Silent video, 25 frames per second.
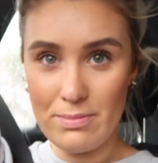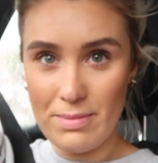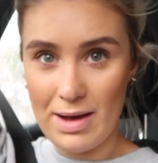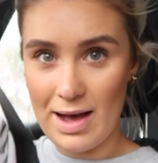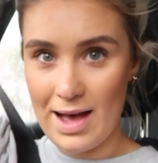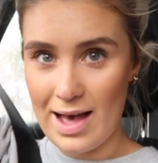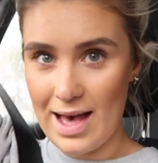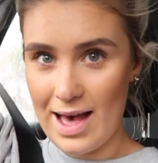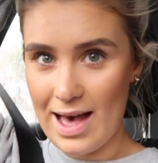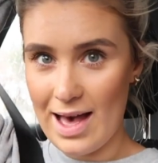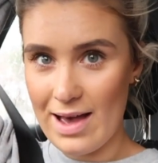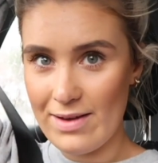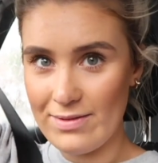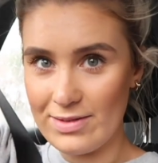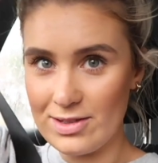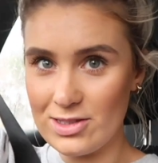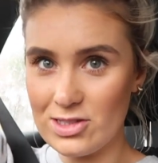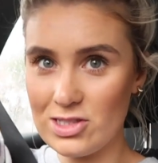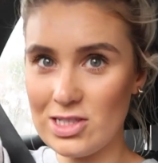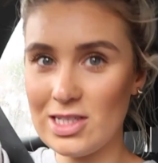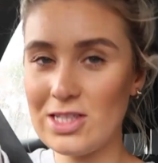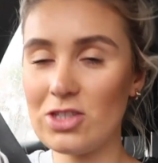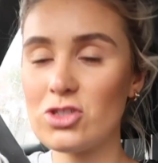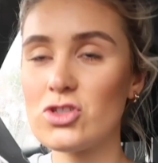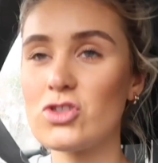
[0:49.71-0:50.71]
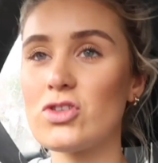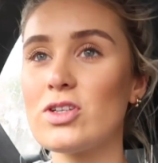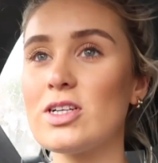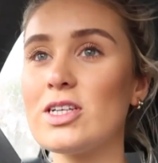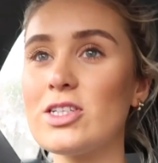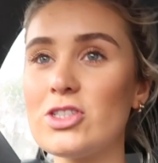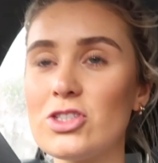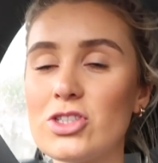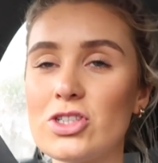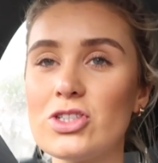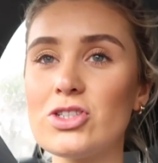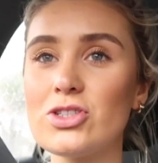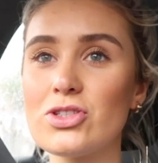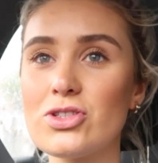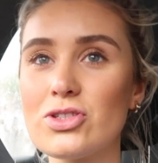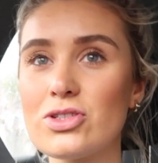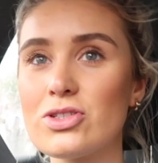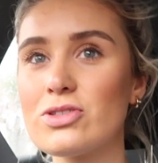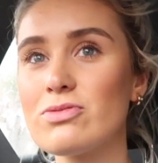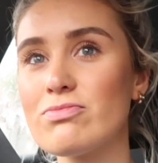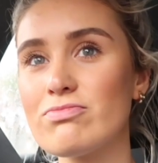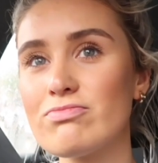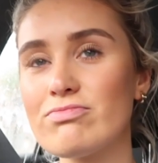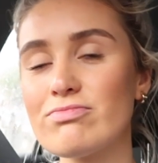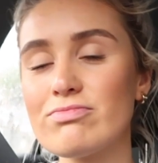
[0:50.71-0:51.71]
My hair is literally
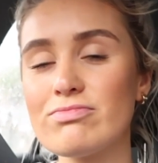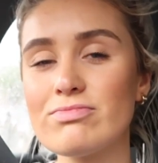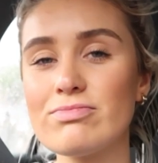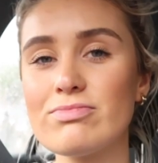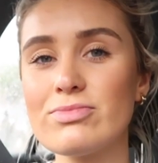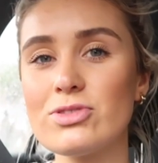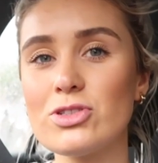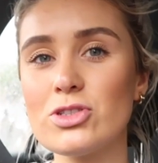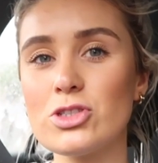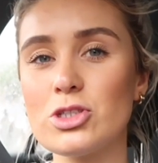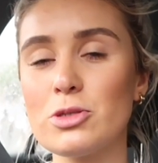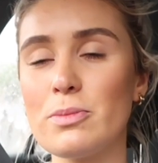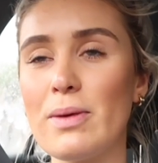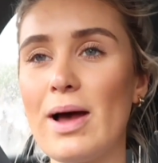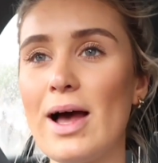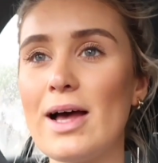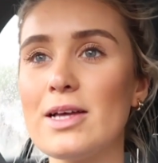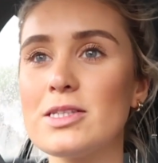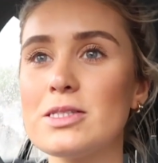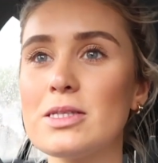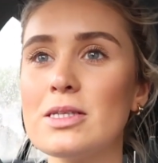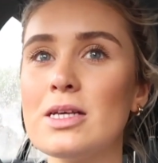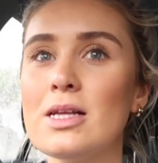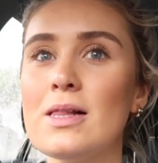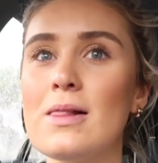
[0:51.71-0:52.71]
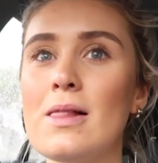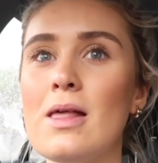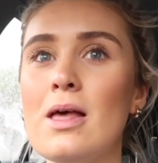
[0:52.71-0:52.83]
just such a mess.